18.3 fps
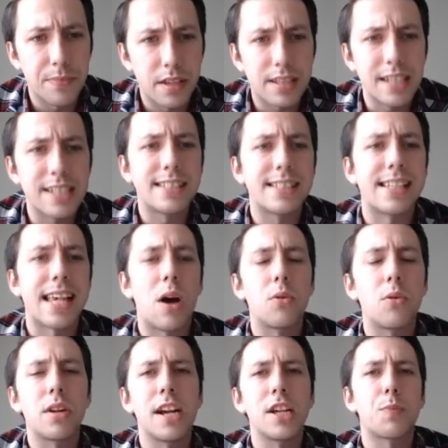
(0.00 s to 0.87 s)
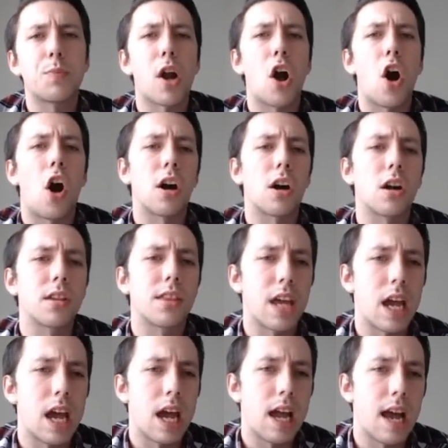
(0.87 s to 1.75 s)
They sound nice, but are
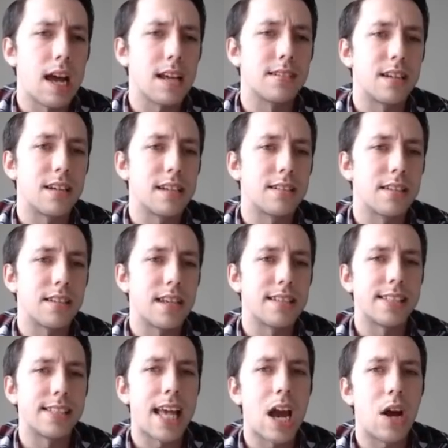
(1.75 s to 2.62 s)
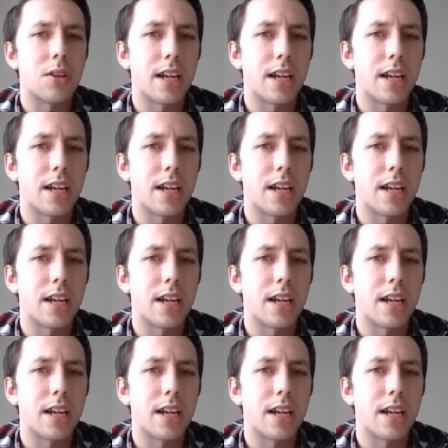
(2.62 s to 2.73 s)
they as nice as they sound?